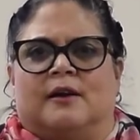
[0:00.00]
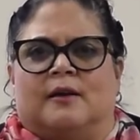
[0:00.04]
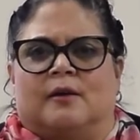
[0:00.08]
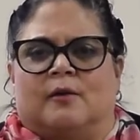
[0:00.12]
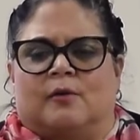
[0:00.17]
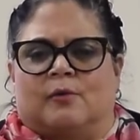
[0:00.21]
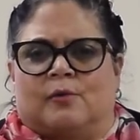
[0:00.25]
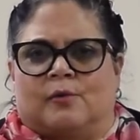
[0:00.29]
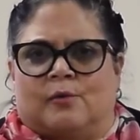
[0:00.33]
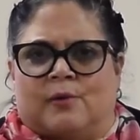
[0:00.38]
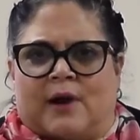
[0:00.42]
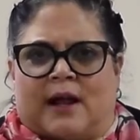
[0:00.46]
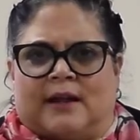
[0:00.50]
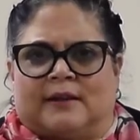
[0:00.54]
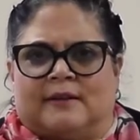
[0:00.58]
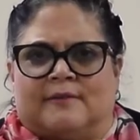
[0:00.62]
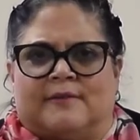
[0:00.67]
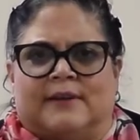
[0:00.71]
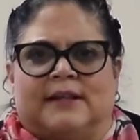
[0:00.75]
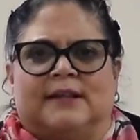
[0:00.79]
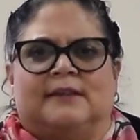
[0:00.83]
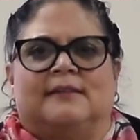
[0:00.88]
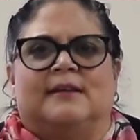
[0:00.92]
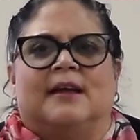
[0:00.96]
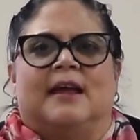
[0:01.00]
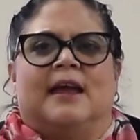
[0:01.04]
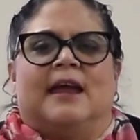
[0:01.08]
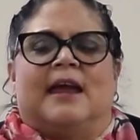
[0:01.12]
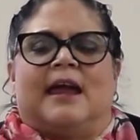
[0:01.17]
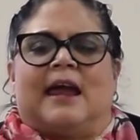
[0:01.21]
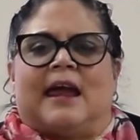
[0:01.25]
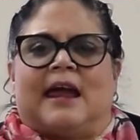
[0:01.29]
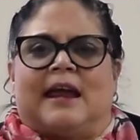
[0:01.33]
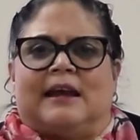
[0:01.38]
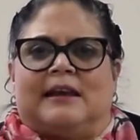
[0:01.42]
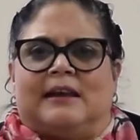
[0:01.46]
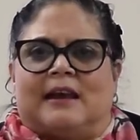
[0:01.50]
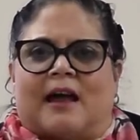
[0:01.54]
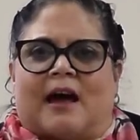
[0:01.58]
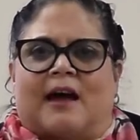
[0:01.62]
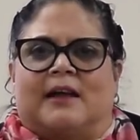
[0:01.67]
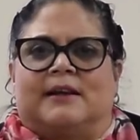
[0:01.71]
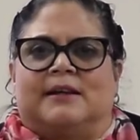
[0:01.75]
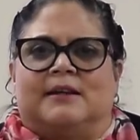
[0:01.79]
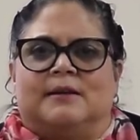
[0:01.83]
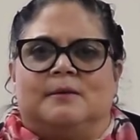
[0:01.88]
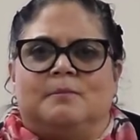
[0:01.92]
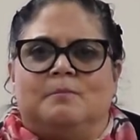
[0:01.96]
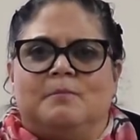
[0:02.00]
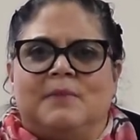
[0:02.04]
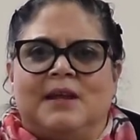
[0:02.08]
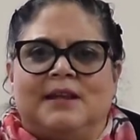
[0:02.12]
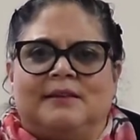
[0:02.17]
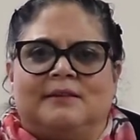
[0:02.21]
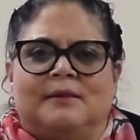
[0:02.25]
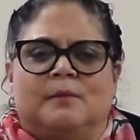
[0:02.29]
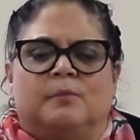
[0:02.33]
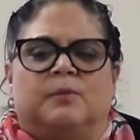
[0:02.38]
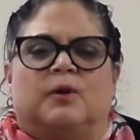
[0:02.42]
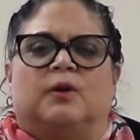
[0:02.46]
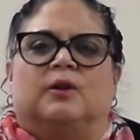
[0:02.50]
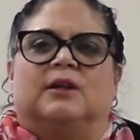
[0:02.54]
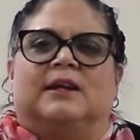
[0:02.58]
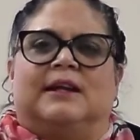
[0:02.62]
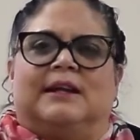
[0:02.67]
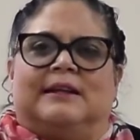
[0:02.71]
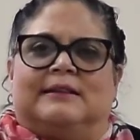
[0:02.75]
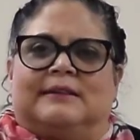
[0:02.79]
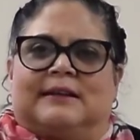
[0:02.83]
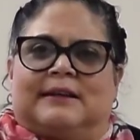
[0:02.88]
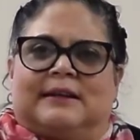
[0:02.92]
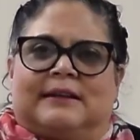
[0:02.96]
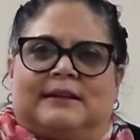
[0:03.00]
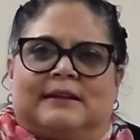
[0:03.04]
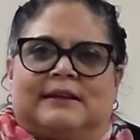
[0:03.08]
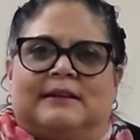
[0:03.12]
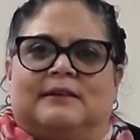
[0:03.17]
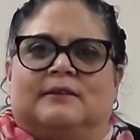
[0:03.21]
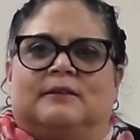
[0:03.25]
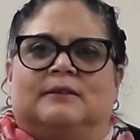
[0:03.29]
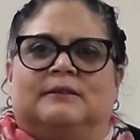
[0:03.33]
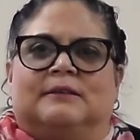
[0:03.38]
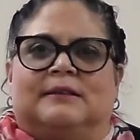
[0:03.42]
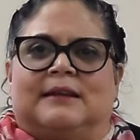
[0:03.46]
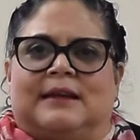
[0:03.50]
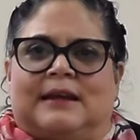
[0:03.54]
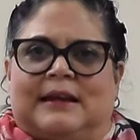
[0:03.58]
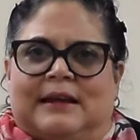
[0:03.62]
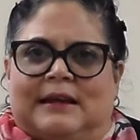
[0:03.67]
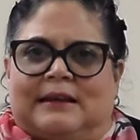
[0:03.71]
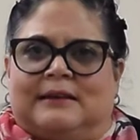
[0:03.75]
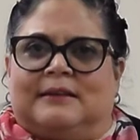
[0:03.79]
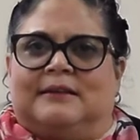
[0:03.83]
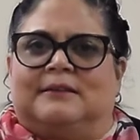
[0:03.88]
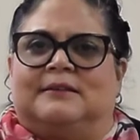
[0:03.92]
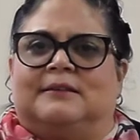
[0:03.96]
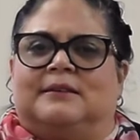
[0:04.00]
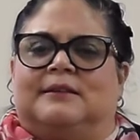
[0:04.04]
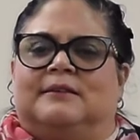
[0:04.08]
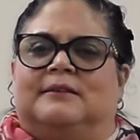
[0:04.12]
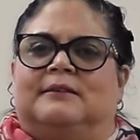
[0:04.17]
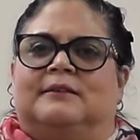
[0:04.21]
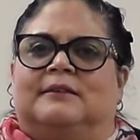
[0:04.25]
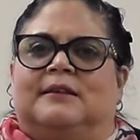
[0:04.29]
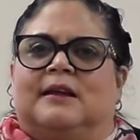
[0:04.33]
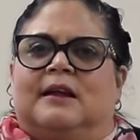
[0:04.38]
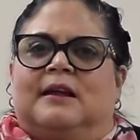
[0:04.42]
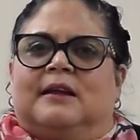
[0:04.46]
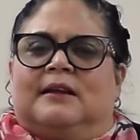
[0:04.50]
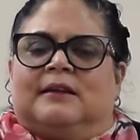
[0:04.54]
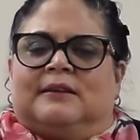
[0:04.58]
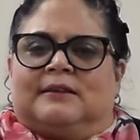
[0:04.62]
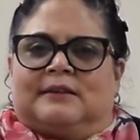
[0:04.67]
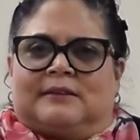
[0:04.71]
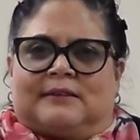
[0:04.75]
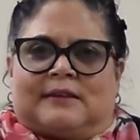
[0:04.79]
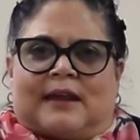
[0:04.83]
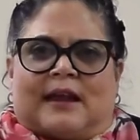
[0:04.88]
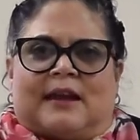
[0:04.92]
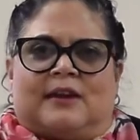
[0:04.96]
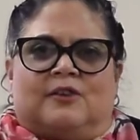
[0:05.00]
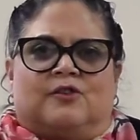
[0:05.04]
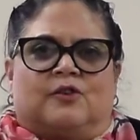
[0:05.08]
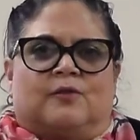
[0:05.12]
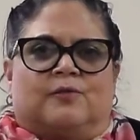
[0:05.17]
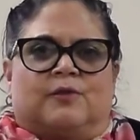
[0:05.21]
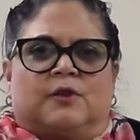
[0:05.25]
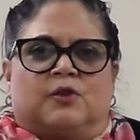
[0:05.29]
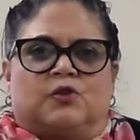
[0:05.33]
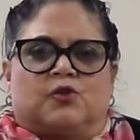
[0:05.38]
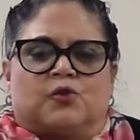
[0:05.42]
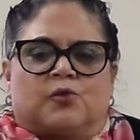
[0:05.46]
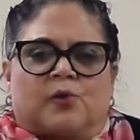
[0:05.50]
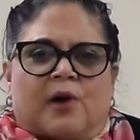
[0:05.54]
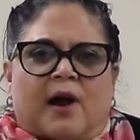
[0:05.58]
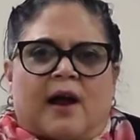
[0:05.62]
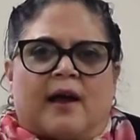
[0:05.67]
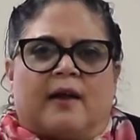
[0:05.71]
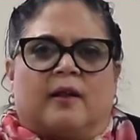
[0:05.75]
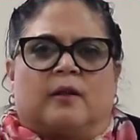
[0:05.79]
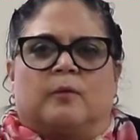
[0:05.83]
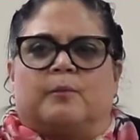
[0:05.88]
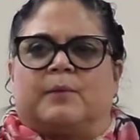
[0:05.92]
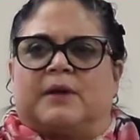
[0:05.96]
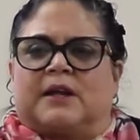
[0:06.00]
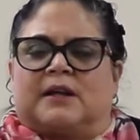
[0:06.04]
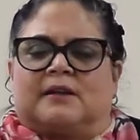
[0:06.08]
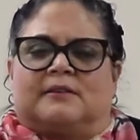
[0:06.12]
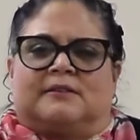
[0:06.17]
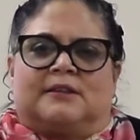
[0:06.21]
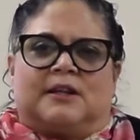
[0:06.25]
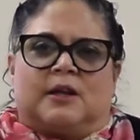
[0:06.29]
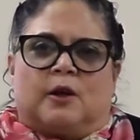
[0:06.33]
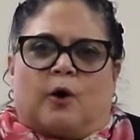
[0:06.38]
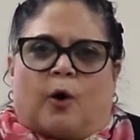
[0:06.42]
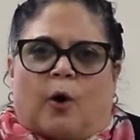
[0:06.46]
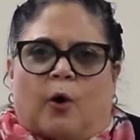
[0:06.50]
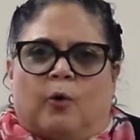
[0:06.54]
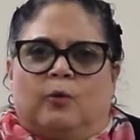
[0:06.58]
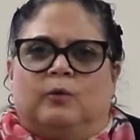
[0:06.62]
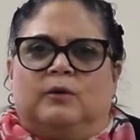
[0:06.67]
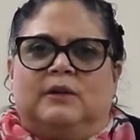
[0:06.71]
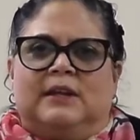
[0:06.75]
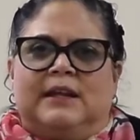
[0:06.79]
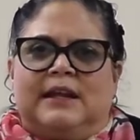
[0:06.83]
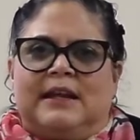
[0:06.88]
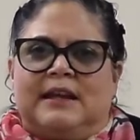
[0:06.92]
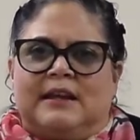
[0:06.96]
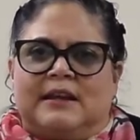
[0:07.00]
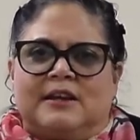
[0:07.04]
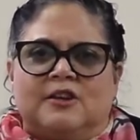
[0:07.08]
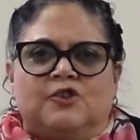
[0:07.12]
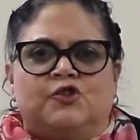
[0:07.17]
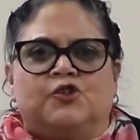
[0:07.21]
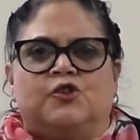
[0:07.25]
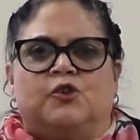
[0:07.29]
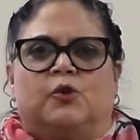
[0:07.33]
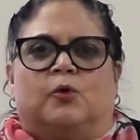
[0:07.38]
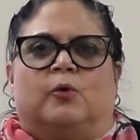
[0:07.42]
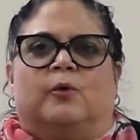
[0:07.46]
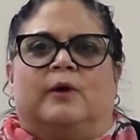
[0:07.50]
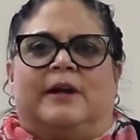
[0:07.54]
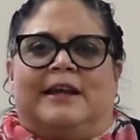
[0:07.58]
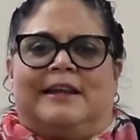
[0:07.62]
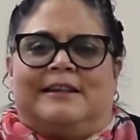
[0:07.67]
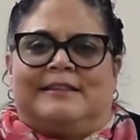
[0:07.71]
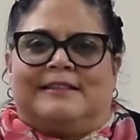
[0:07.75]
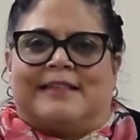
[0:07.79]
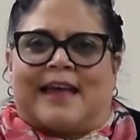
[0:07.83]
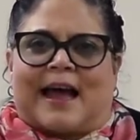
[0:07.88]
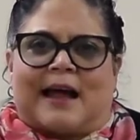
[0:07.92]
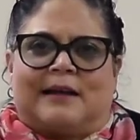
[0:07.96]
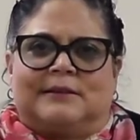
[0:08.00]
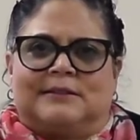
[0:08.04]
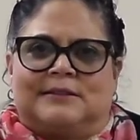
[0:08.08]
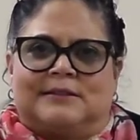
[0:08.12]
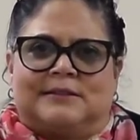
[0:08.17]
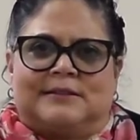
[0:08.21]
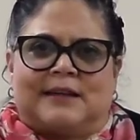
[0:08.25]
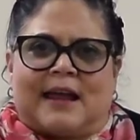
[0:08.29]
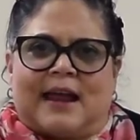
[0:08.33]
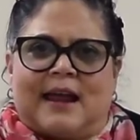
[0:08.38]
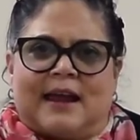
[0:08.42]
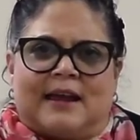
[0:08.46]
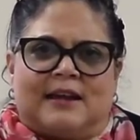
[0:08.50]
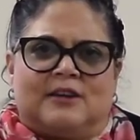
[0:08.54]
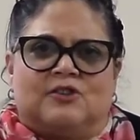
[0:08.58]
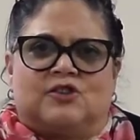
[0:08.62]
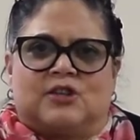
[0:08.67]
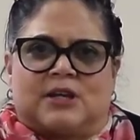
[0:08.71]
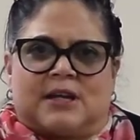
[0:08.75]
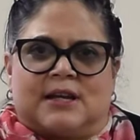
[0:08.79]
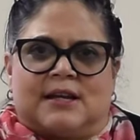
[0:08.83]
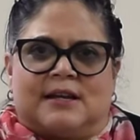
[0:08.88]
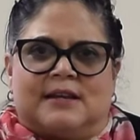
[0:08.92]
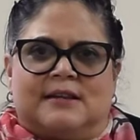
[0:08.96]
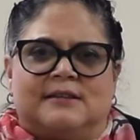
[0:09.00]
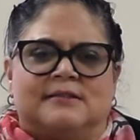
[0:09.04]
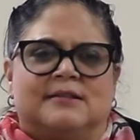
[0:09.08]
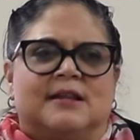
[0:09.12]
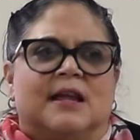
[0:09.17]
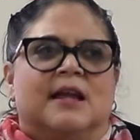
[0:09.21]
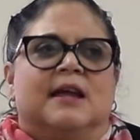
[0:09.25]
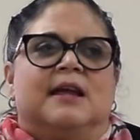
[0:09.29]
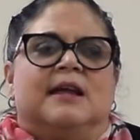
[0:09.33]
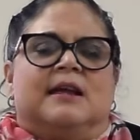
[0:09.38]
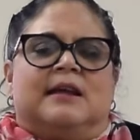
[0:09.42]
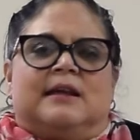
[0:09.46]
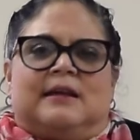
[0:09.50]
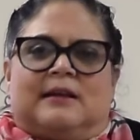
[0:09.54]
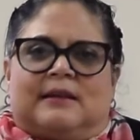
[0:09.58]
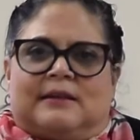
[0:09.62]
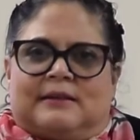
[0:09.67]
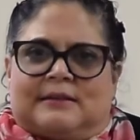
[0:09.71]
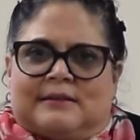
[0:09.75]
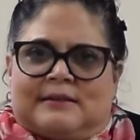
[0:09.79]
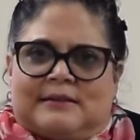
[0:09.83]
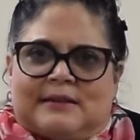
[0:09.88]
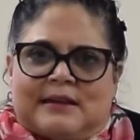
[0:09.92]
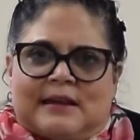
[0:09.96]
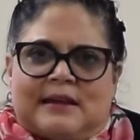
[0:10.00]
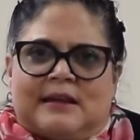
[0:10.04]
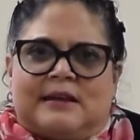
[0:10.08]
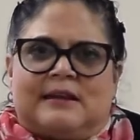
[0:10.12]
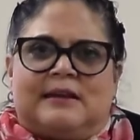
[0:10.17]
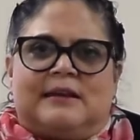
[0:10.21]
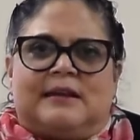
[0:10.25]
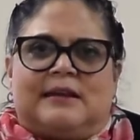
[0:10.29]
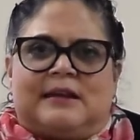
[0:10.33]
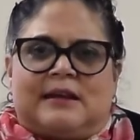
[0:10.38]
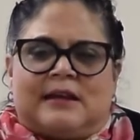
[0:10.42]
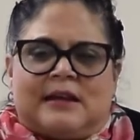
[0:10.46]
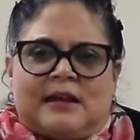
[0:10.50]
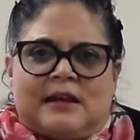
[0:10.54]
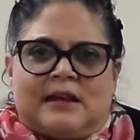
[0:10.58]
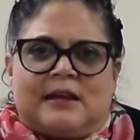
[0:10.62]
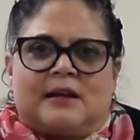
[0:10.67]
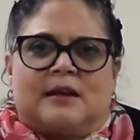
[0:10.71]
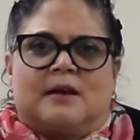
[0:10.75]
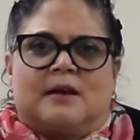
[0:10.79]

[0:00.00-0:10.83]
relevant and not admissible in the guilt-innocence stage of the trial, because the only issue in that stage is, did he